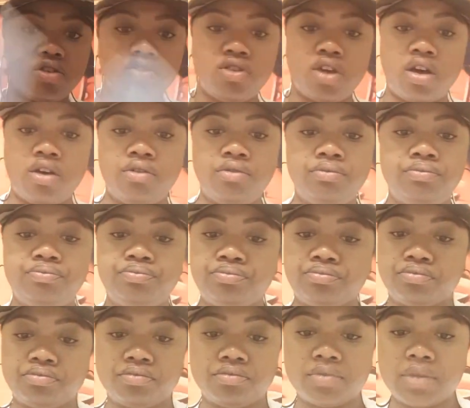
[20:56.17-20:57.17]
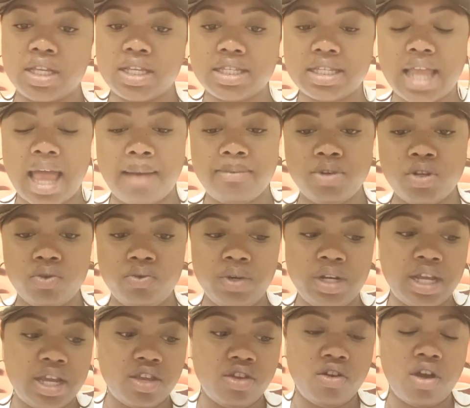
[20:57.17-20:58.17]
you know. Stop
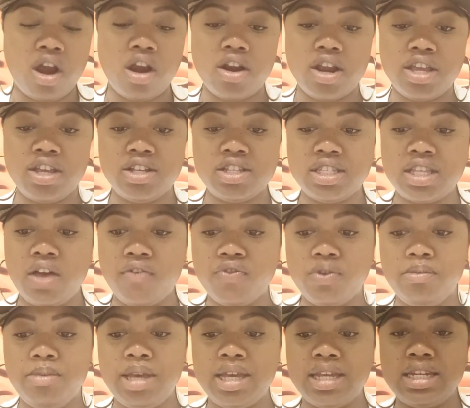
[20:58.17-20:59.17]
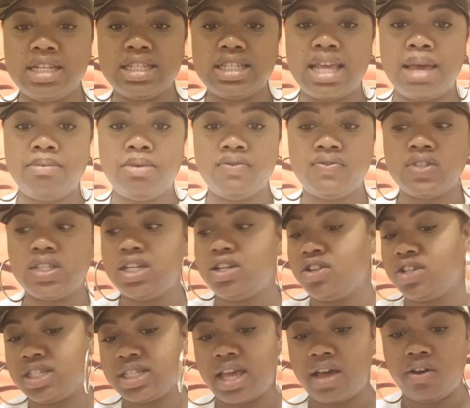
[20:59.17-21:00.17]
doing it. You're hurting yourself. You're being deceptive to
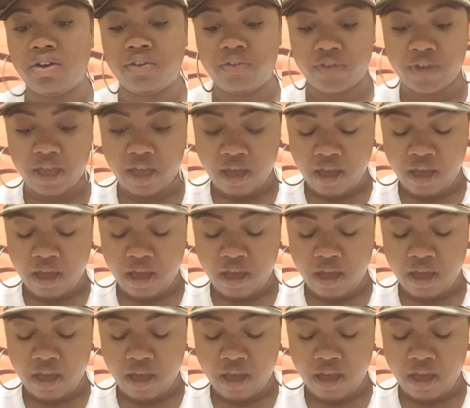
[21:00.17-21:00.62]
yourself.